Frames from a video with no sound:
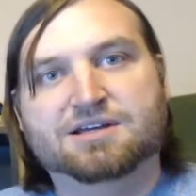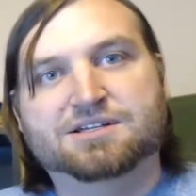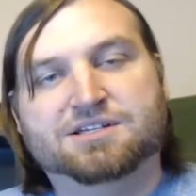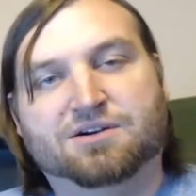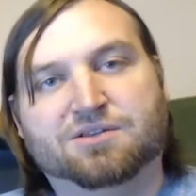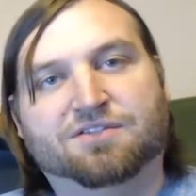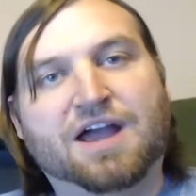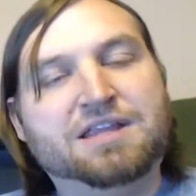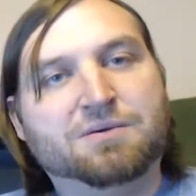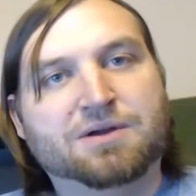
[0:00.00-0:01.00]
So the
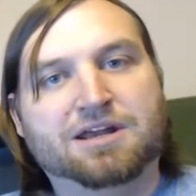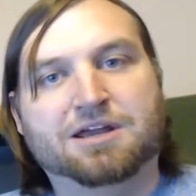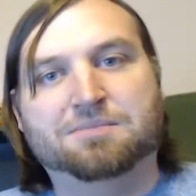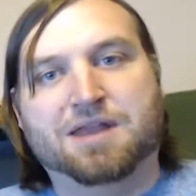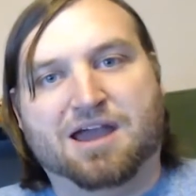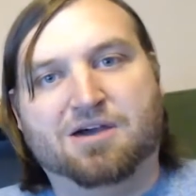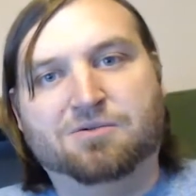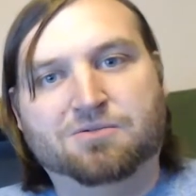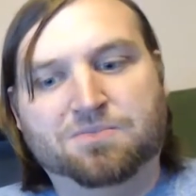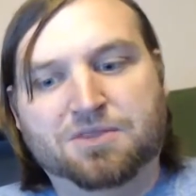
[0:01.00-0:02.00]
fact that we're getting them now